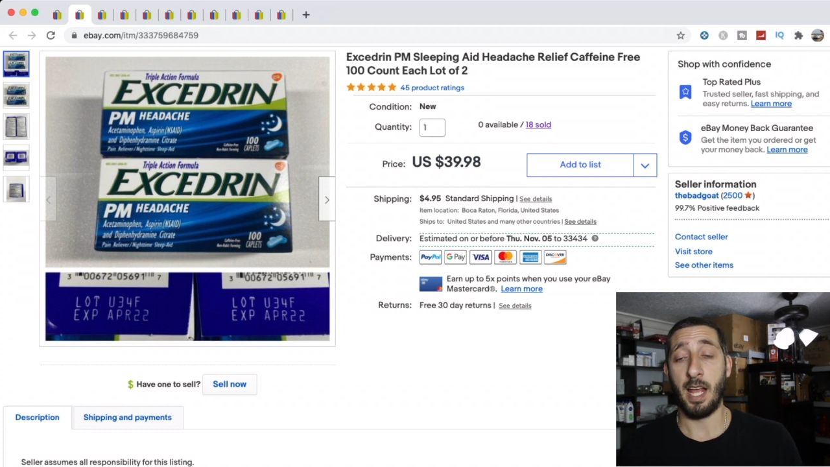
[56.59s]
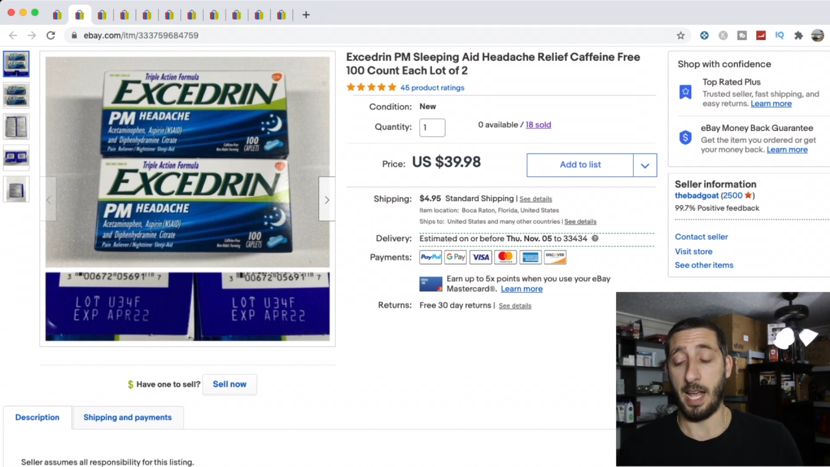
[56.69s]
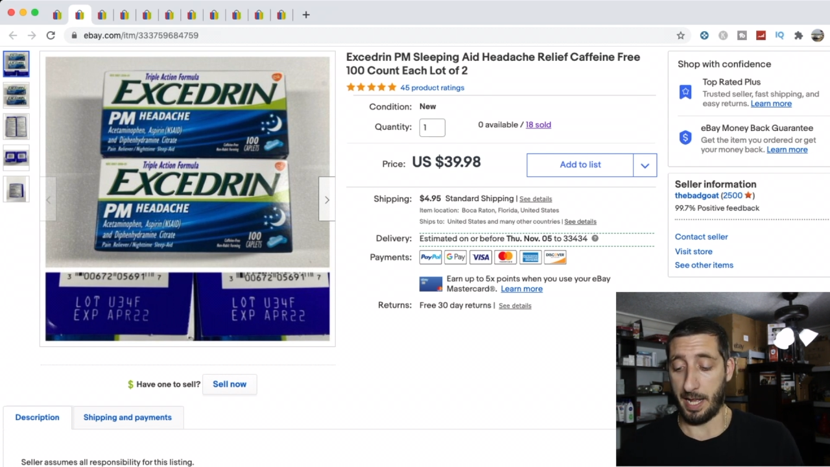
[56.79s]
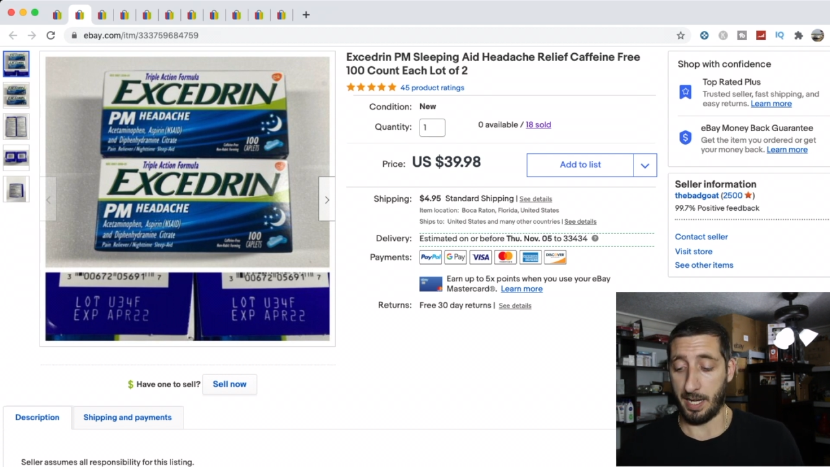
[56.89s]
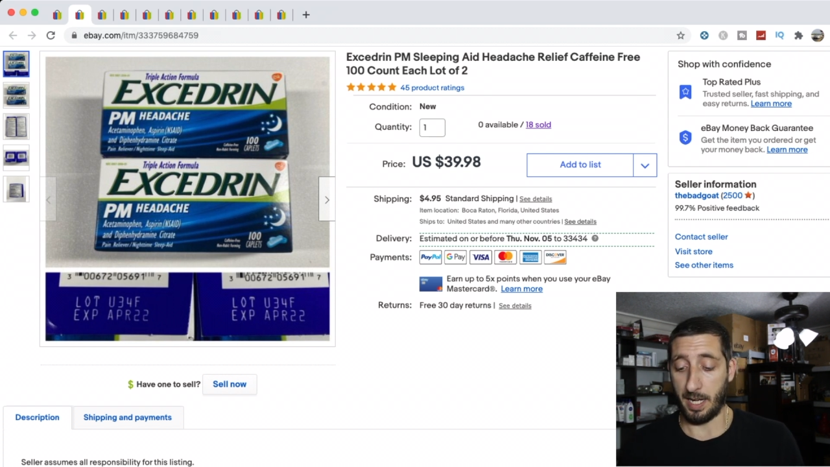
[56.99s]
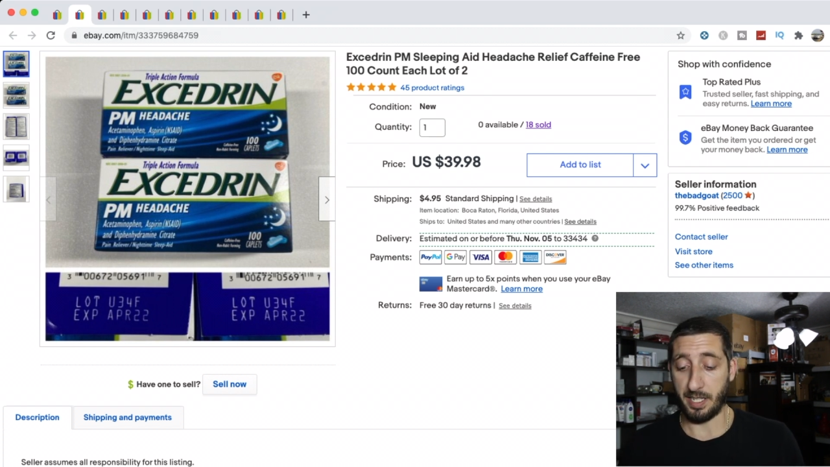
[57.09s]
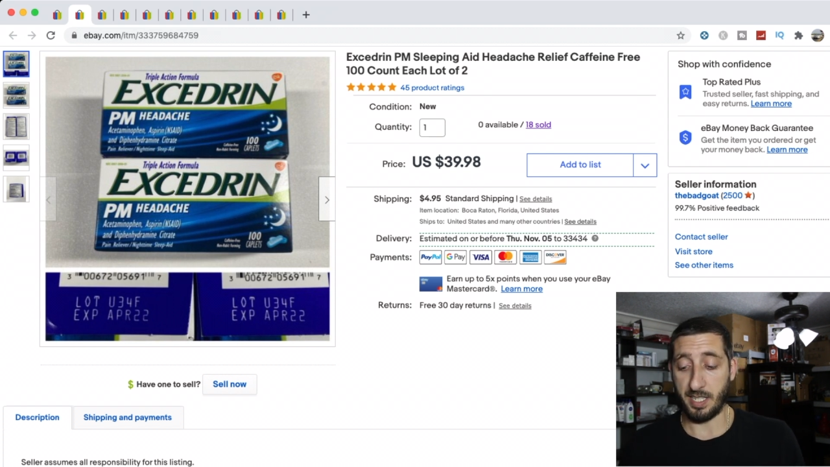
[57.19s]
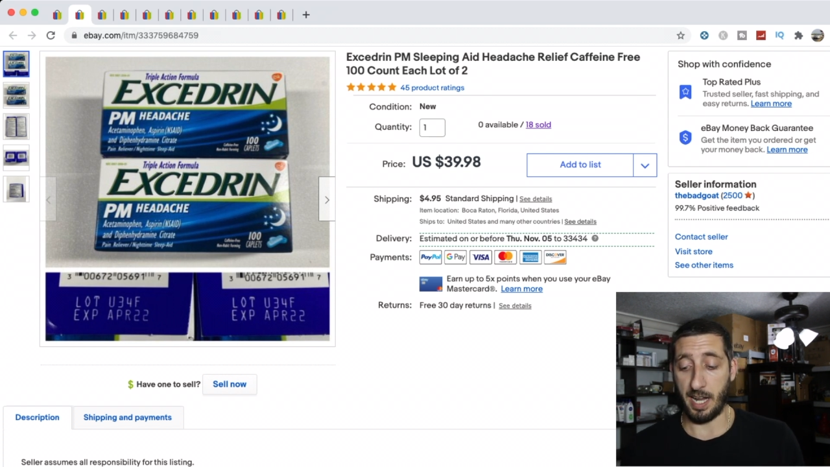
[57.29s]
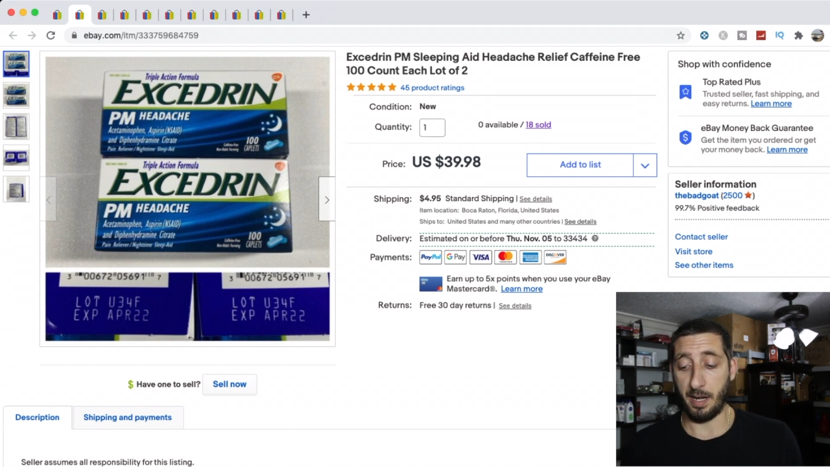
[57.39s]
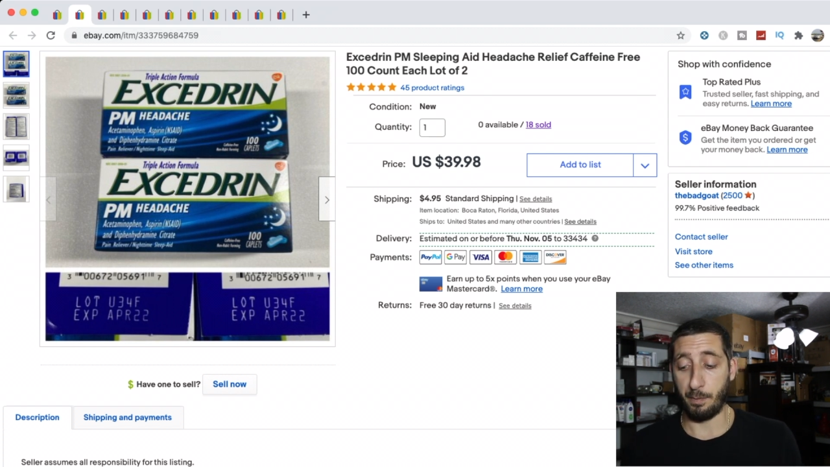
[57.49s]
and
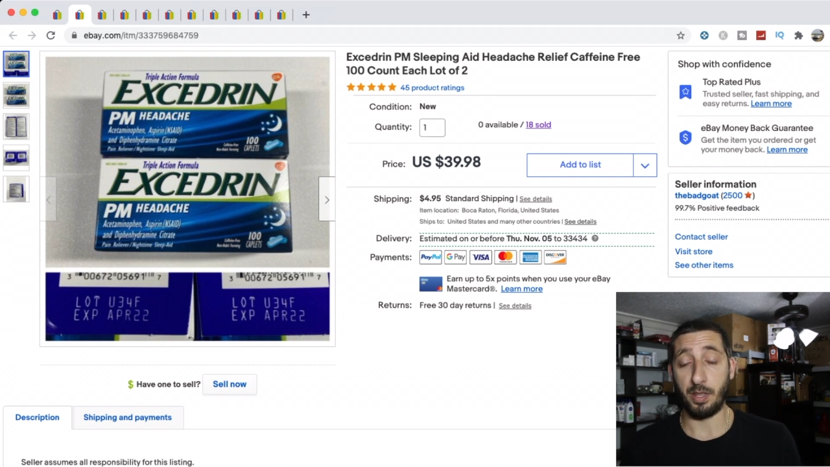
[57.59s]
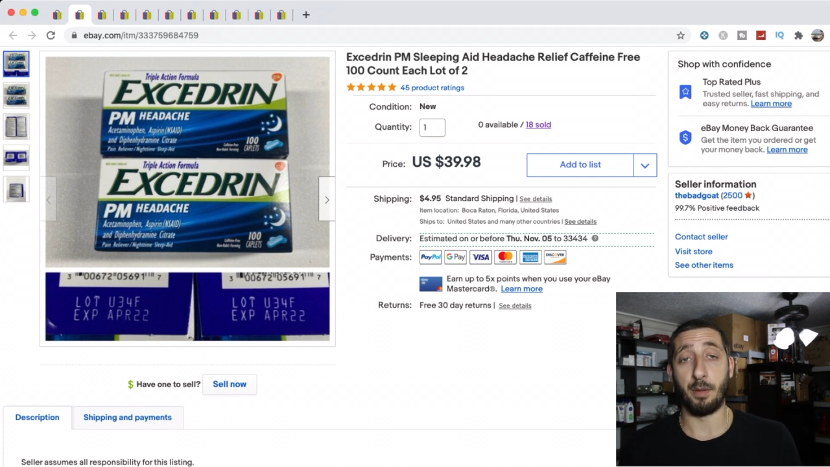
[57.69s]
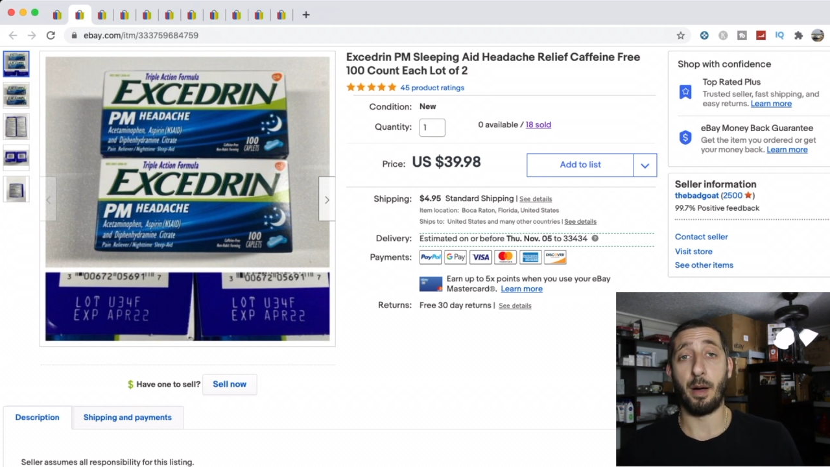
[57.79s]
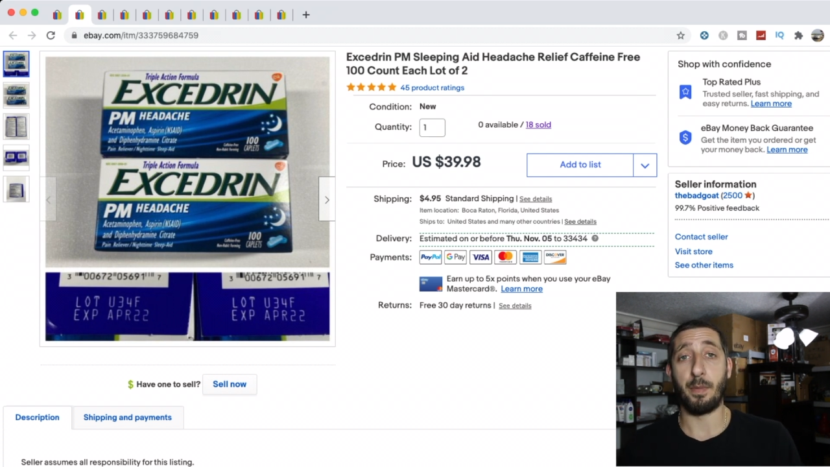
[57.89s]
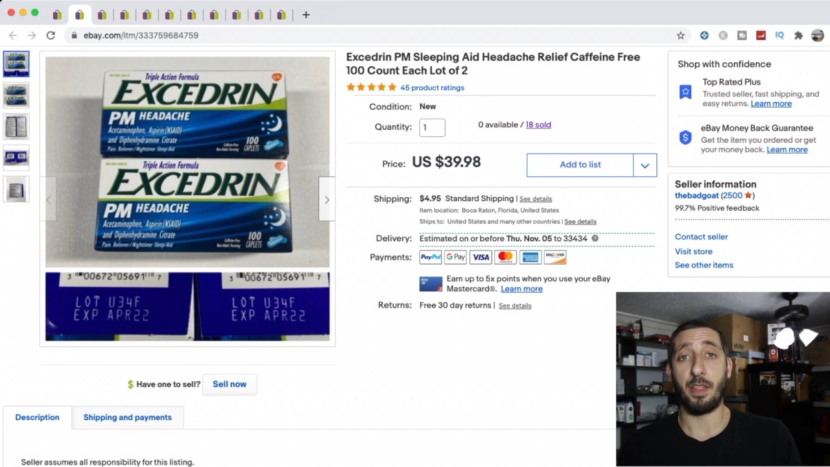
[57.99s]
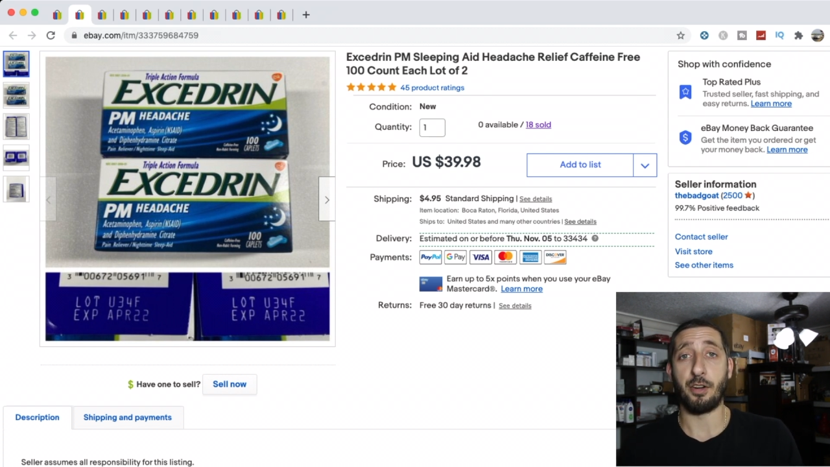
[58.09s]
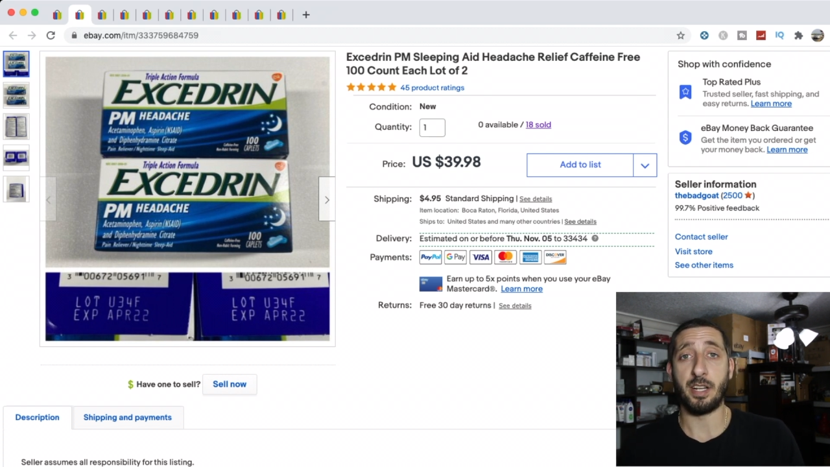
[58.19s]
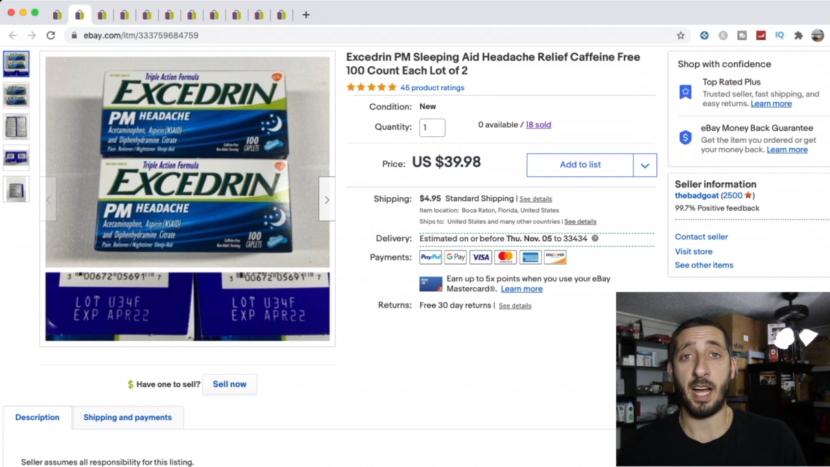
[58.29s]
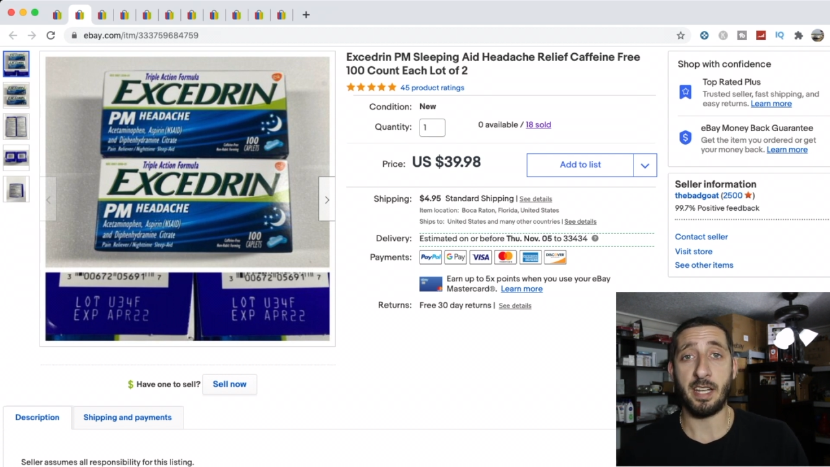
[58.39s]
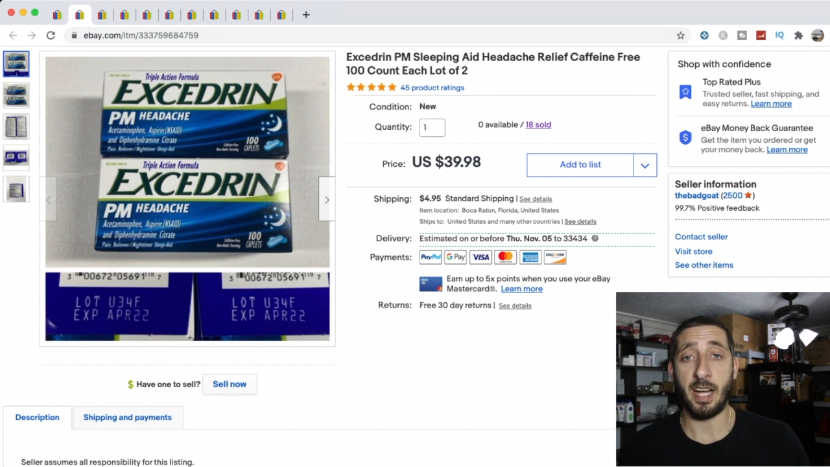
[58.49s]
decided to put them up at
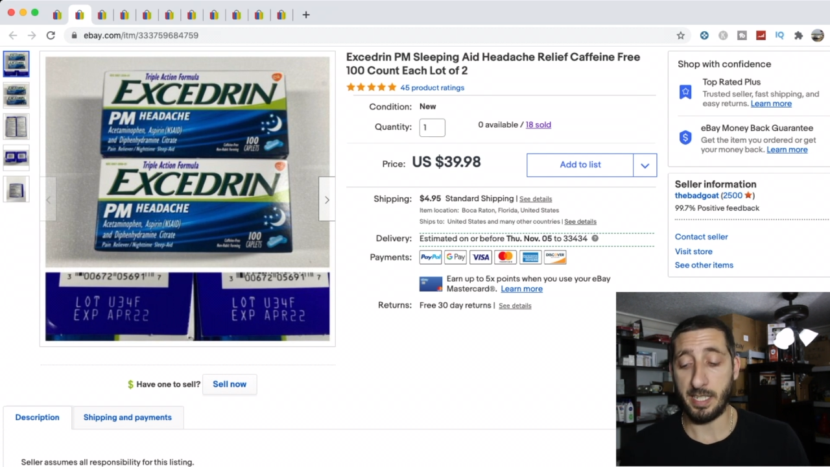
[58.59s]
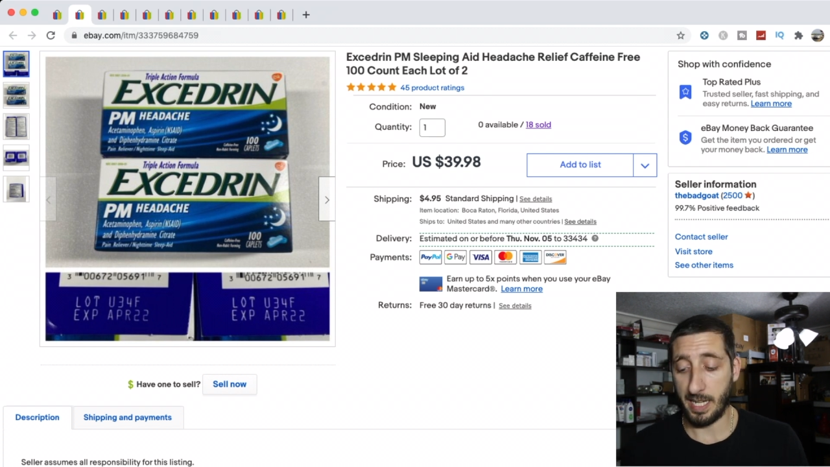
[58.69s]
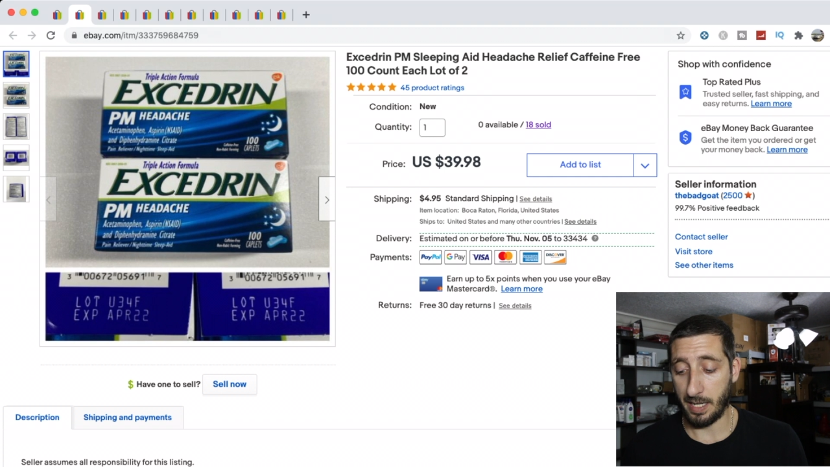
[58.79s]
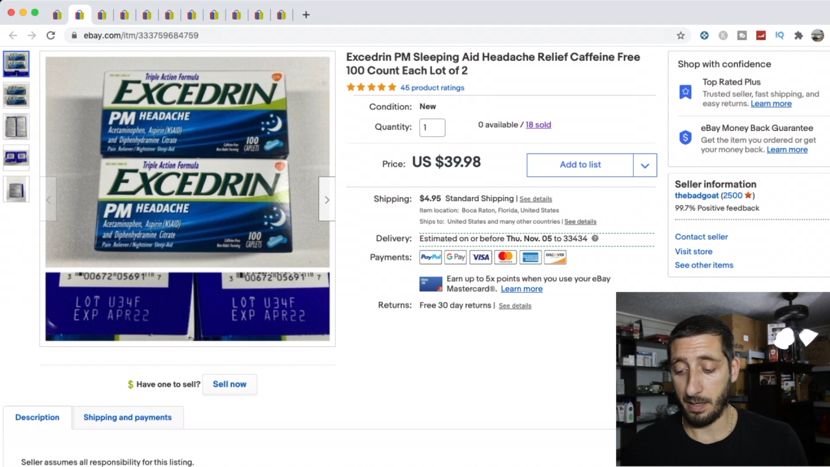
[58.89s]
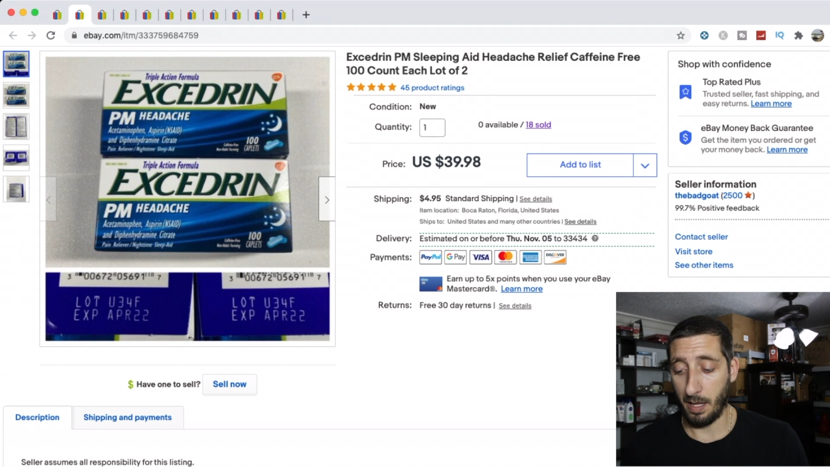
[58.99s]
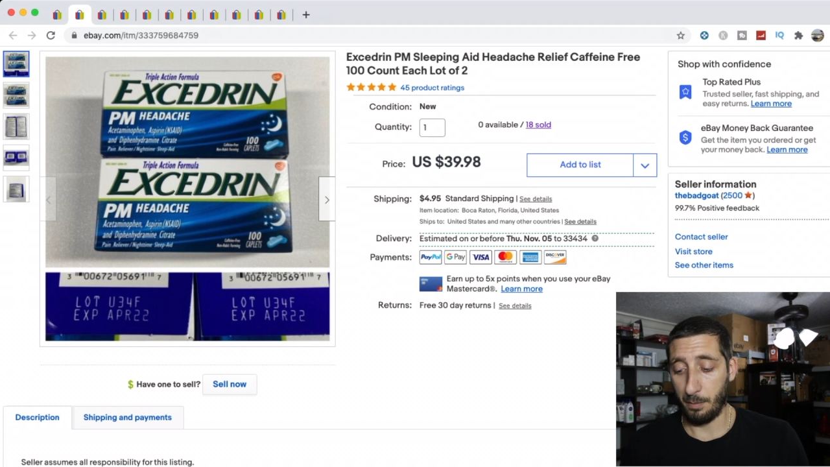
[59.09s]
$39.98